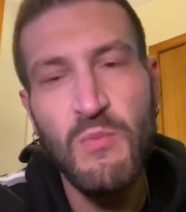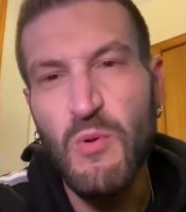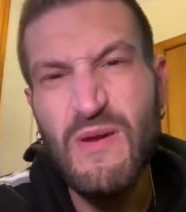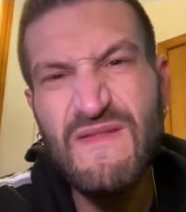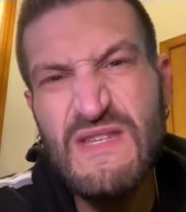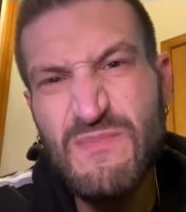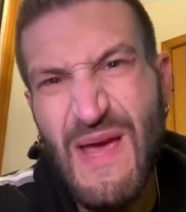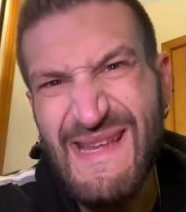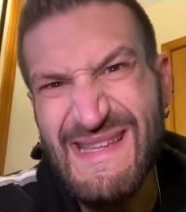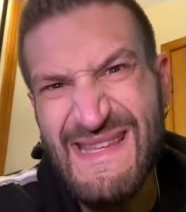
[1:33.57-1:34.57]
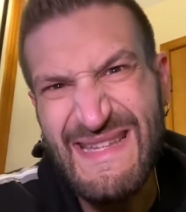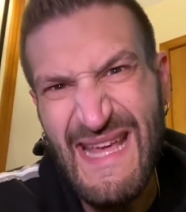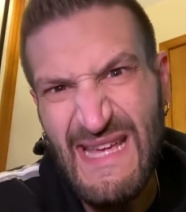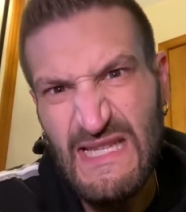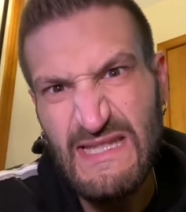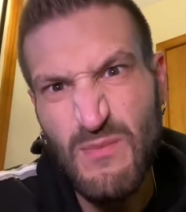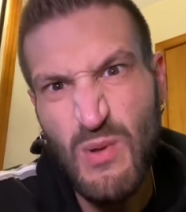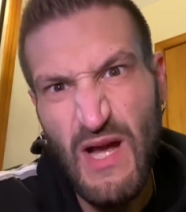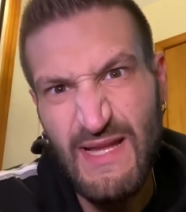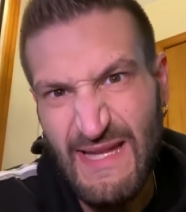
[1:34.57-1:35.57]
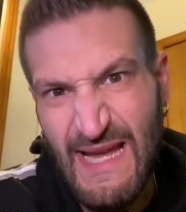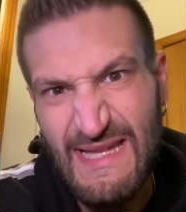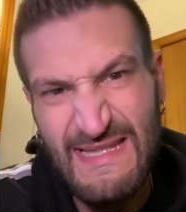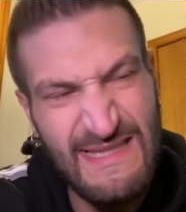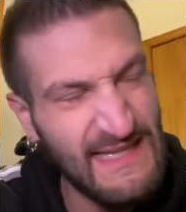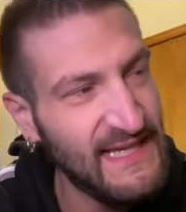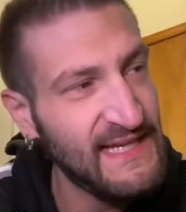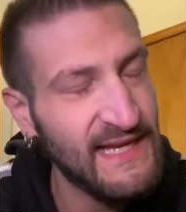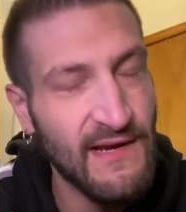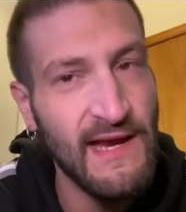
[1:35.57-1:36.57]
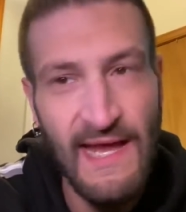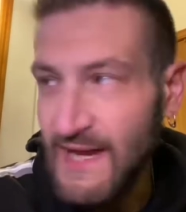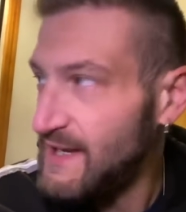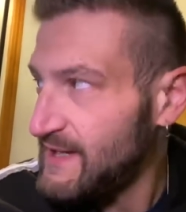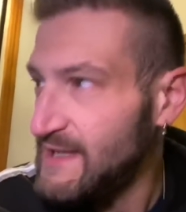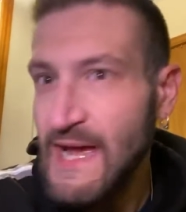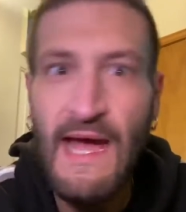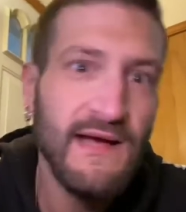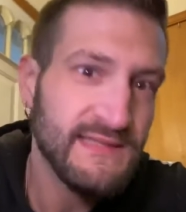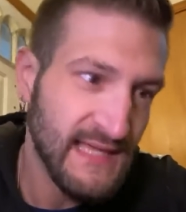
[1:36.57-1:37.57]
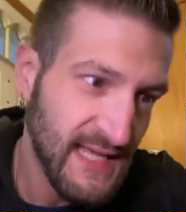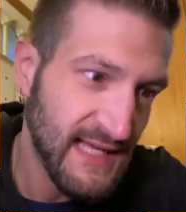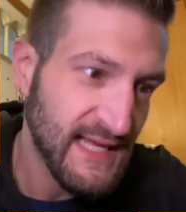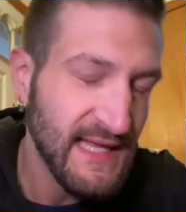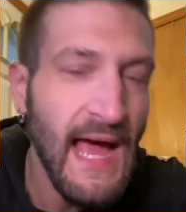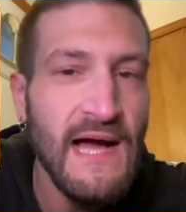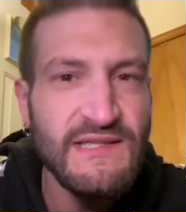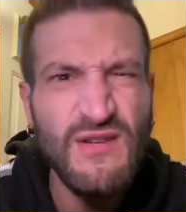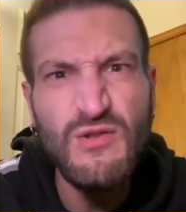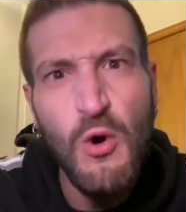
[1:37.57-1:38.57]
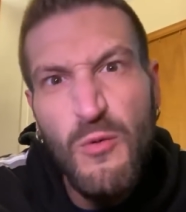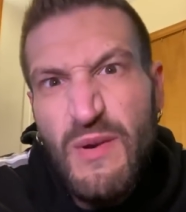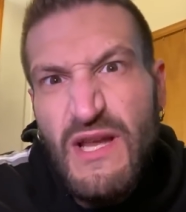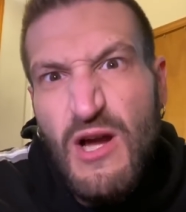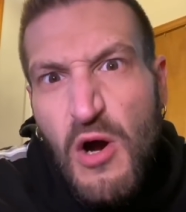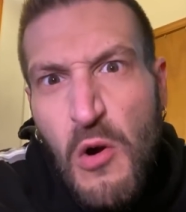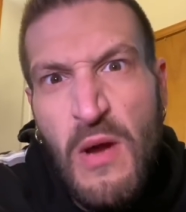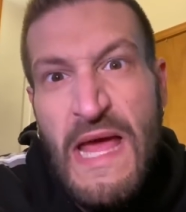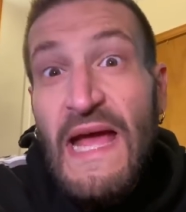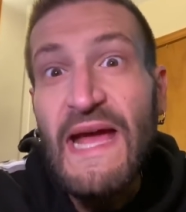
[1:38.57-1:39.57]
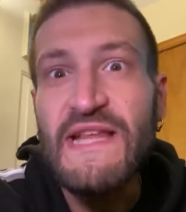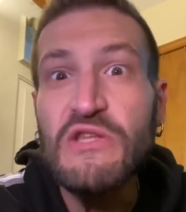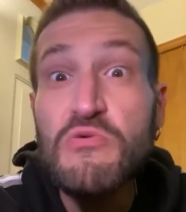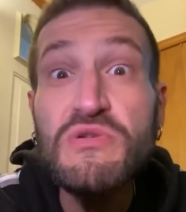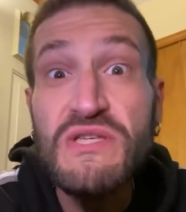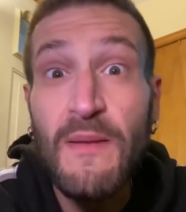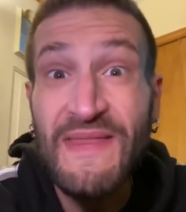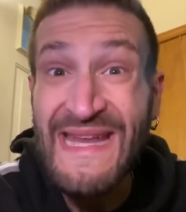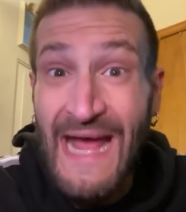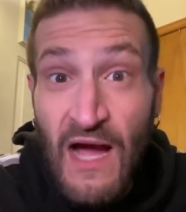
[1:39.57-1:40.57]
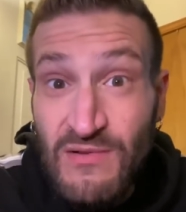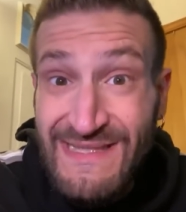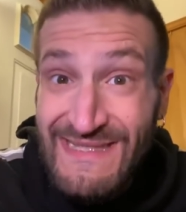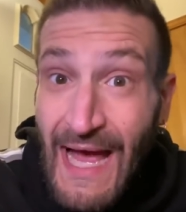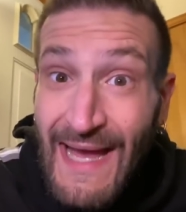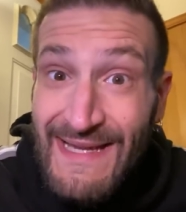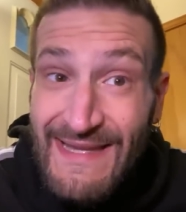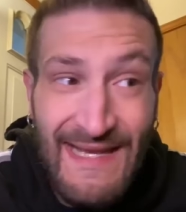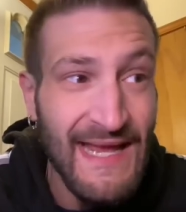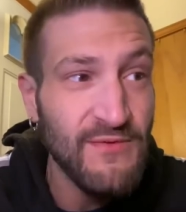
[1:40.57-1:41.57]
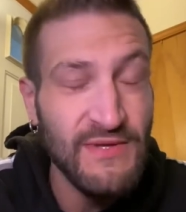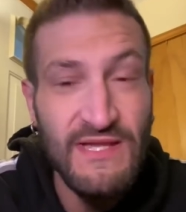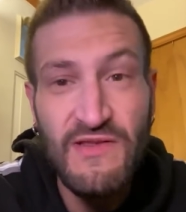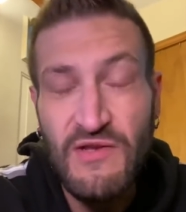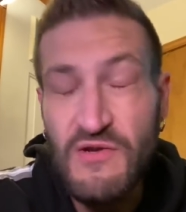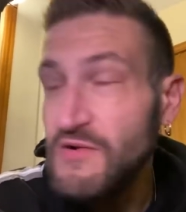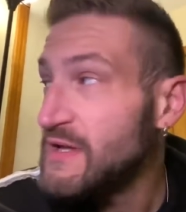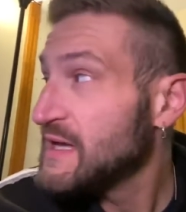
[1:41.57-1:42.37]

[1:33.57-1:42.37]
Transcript: But we've spent days upon days sitting here, hanging in the house, hanging in the house. I was hoping to go and do something outside today with the dude,